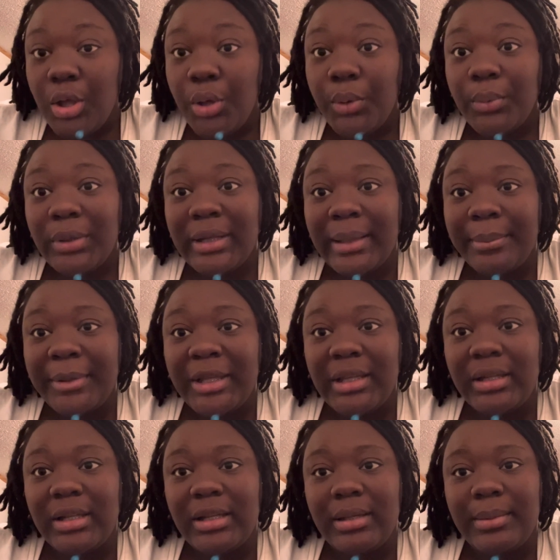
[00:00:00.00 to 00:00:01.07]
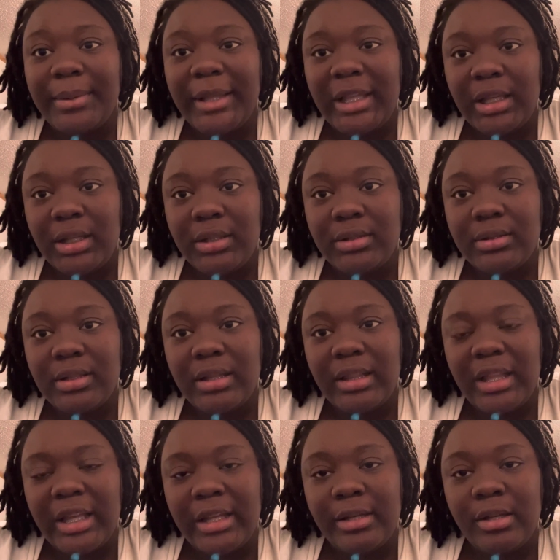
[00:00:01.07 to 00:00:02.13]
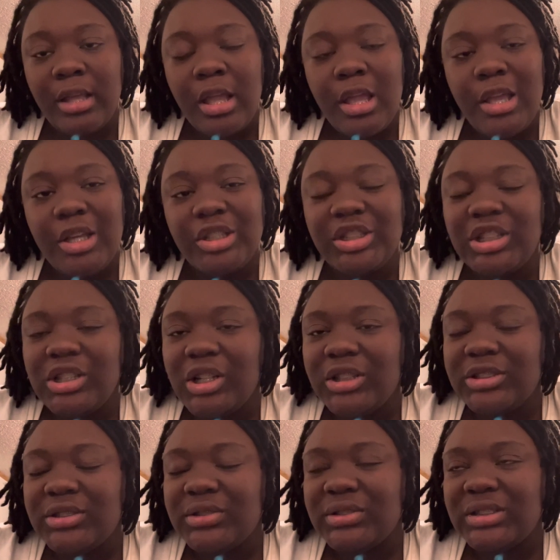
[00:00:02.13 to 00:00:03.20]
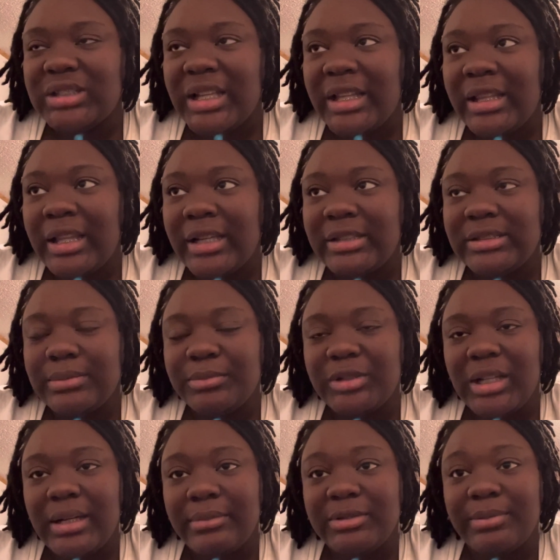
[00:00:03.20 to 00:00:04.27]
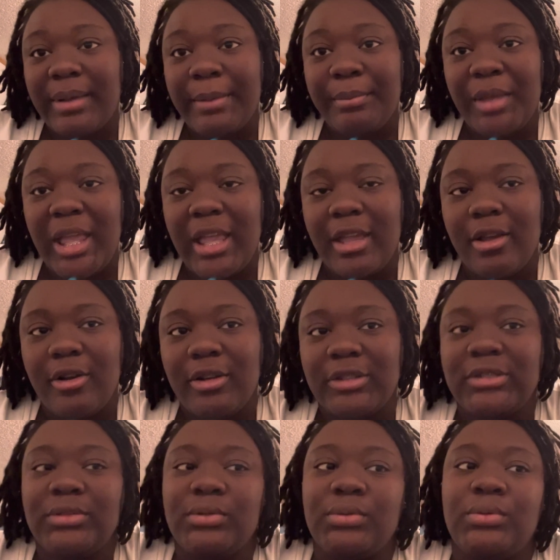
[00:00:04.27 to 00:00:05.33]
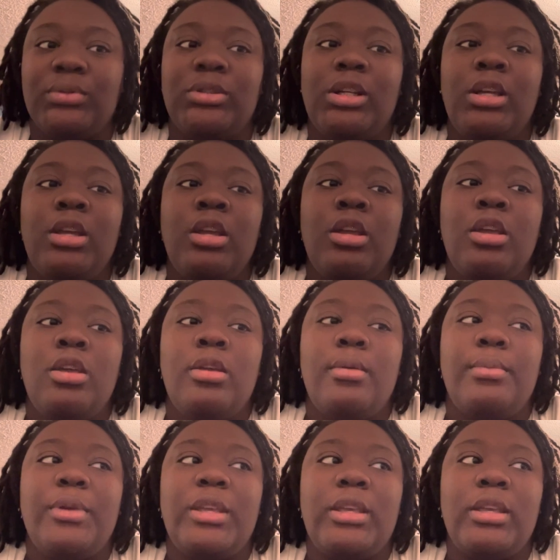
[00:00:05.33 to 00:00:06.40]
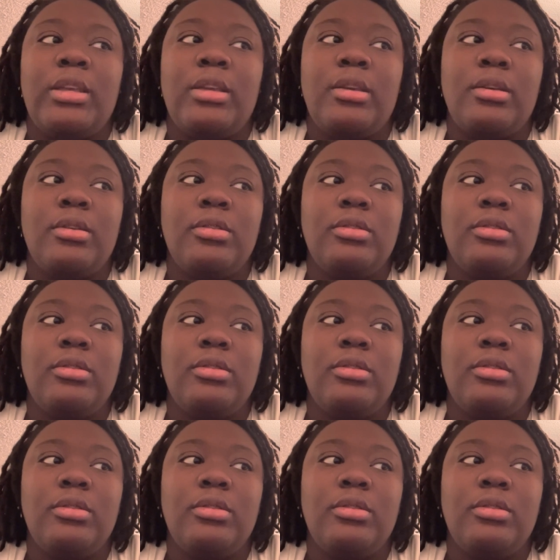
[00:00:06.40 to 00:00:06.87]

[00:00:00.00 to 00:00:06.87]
will I be in any pain then. She also said that sometimes my pain can also be